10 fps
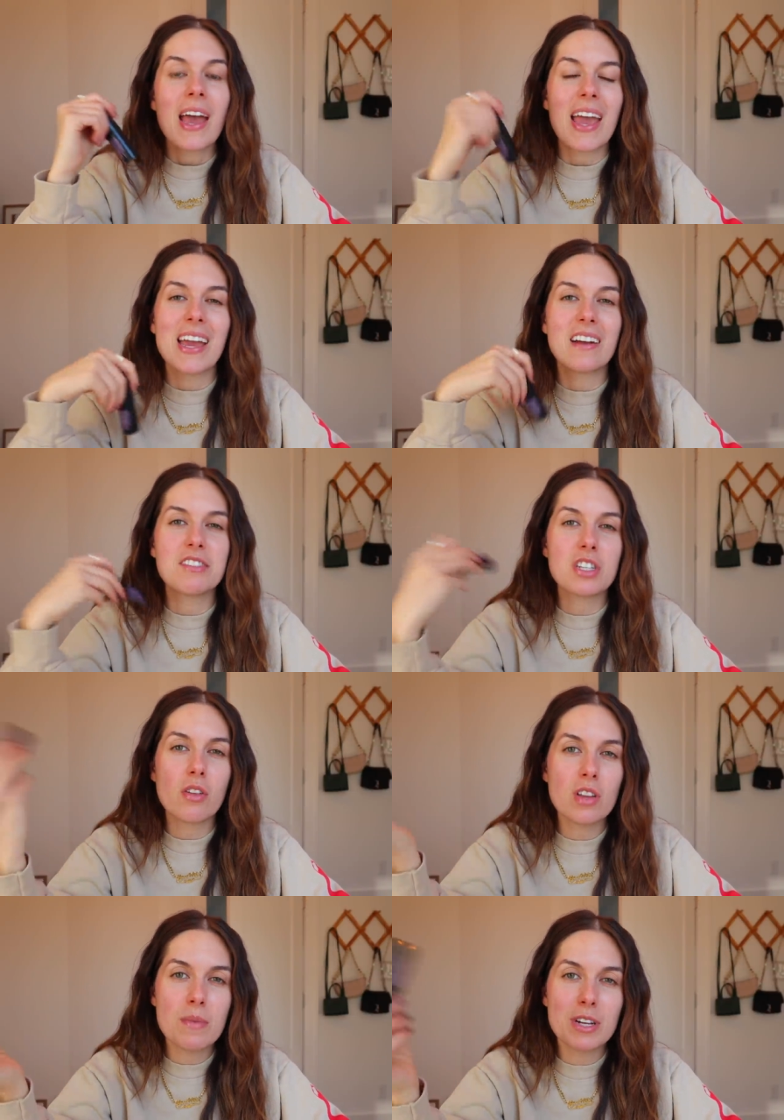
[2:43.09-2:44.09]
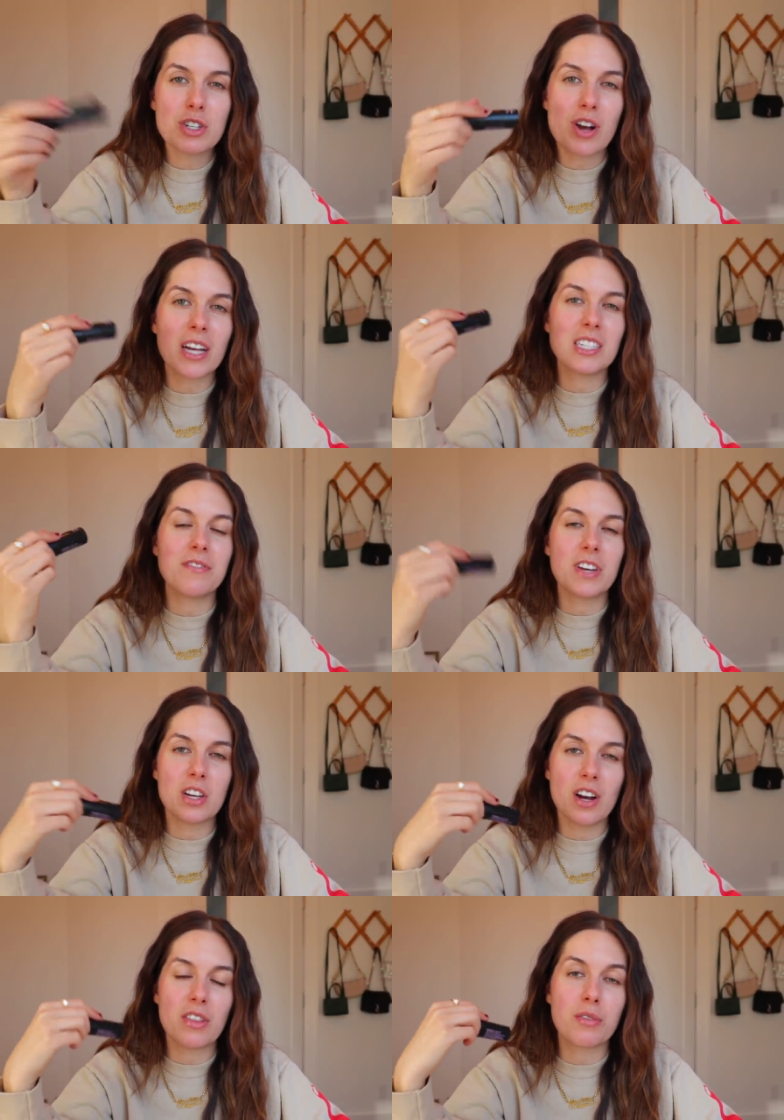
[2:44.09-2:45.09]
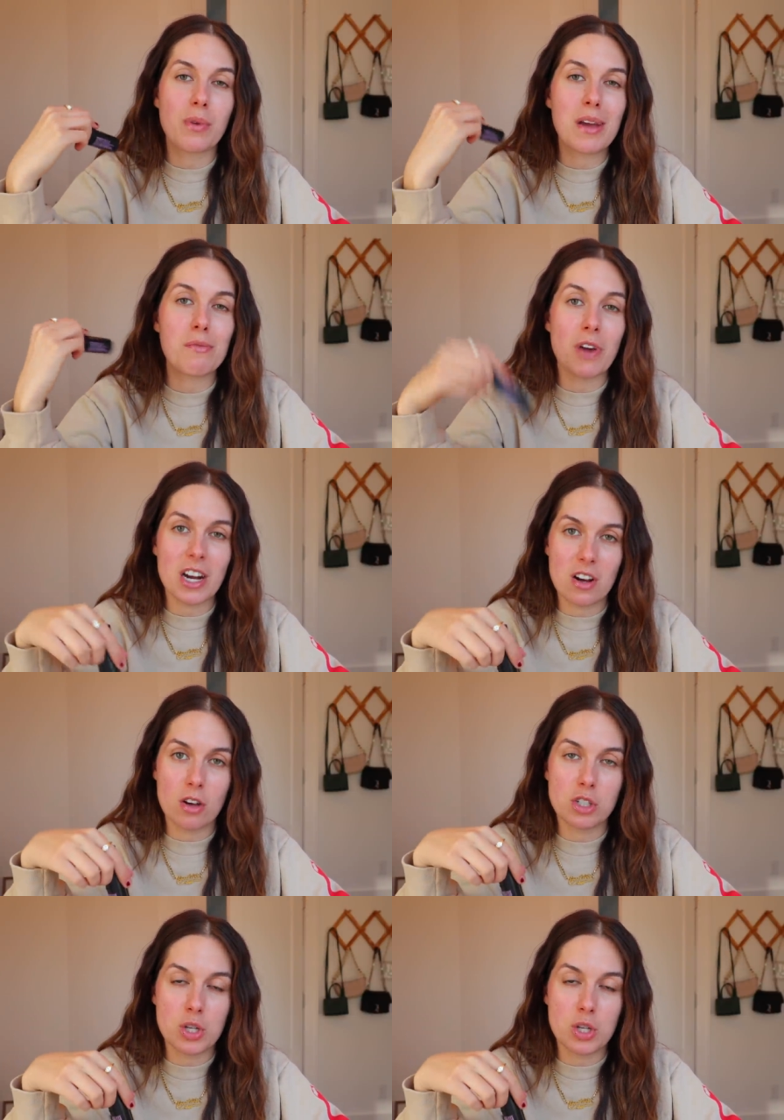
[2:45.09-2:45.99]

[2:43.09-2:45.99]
and I've slowly been trying to figure out the right retinol